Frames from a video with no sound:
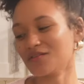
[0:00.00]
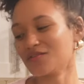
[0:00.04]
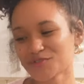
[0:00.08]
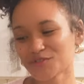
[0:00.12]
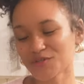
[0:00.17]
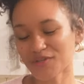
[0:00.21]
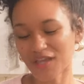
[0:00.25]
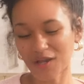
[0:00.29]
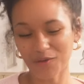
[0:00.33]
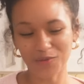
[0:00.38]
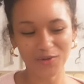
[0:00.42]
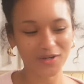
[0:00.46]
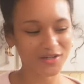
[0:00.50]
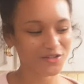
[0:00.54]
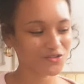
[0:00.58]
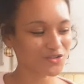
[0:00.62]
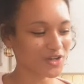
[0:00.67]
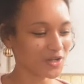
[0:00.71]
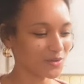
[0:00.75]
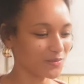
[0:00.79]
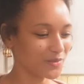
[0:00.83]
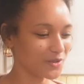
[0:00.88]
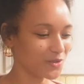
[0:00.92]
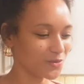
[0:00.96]
So yeah, we're gonna try
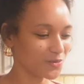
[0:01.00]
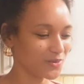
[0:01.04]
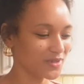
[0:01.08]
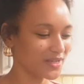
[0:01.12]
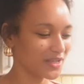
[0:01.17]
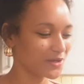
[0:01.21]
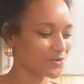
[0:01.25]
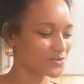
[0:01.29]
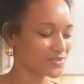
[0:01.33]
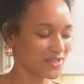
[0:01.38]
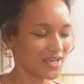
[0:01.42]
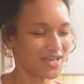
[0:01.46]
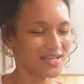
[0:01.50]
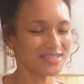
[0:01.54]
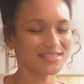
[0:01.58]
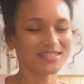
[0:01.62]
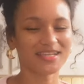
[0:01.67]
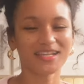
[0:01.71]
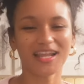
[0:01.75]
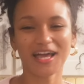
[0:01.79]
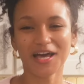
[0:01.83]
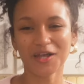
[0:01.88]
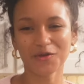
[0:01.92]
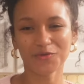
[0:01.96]
to build one. He was
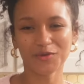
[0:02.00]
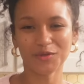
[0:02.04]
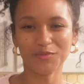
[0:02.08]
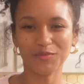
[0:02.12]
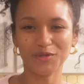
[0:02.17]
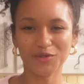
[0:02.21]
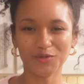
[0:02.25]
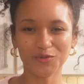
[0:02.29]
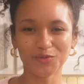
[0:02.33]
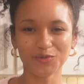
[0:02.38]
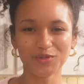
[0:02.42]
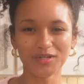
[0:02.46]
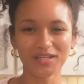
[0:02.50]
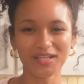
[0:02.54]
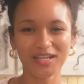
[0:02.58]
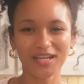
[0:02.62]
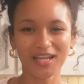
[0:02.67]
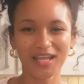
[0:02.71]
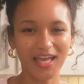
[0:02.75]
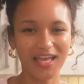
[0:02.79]
asking how do we build one,